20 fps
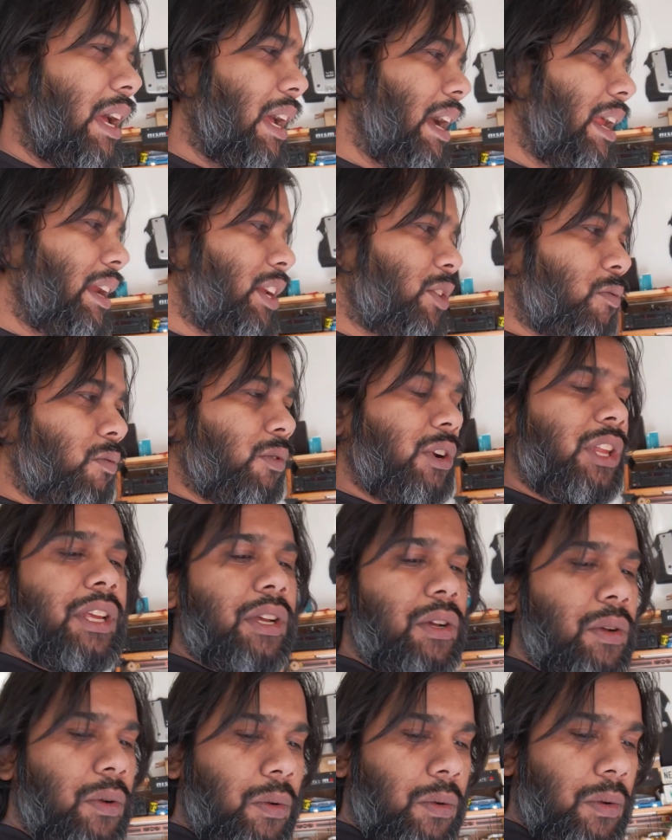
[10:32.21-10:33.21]
and it's
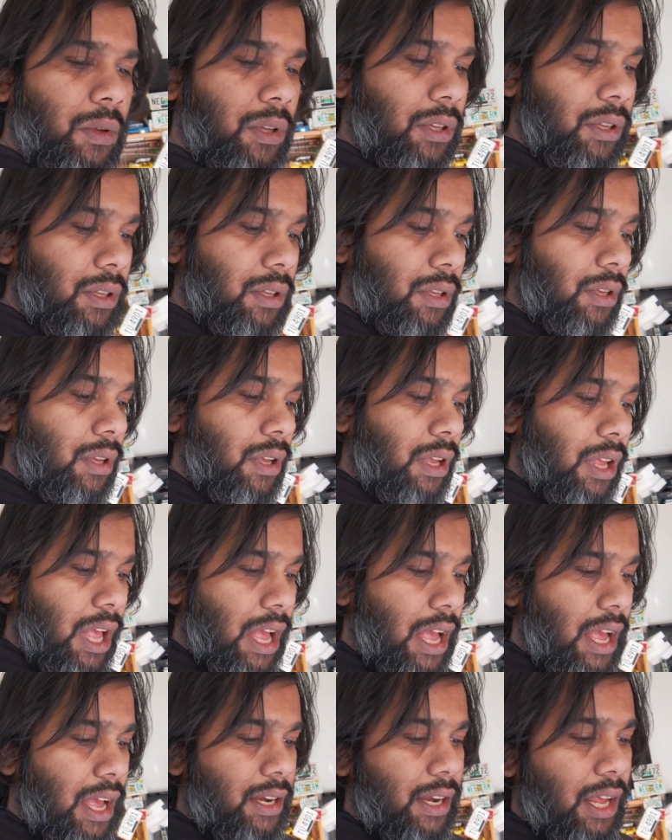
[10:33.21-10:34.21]
really cool.
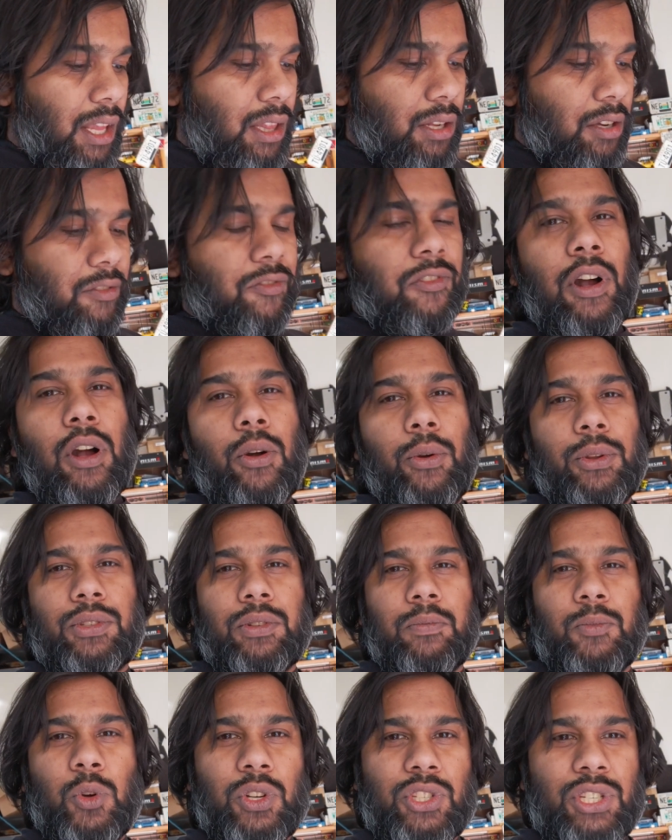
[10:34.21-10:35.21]
And I look
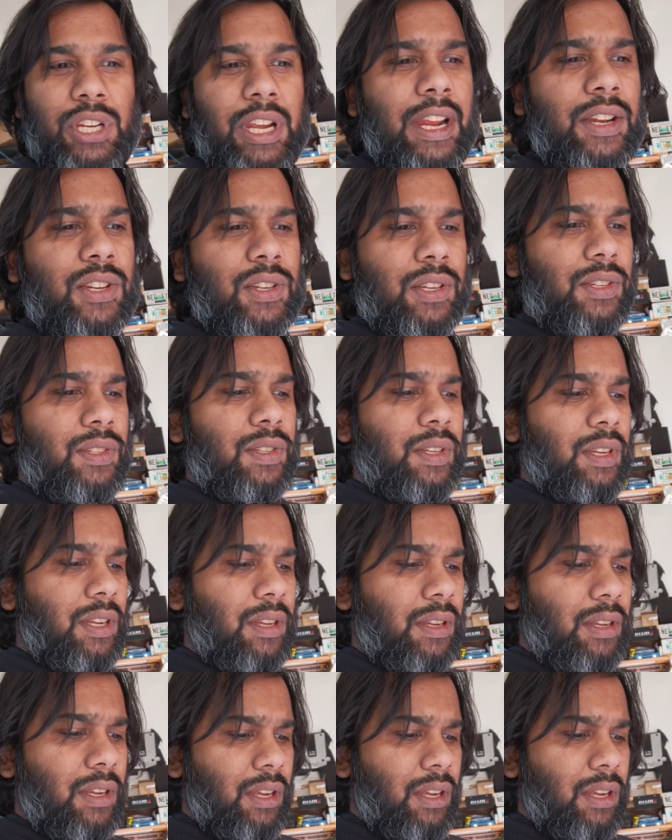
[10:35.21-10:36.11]
forward to more changes.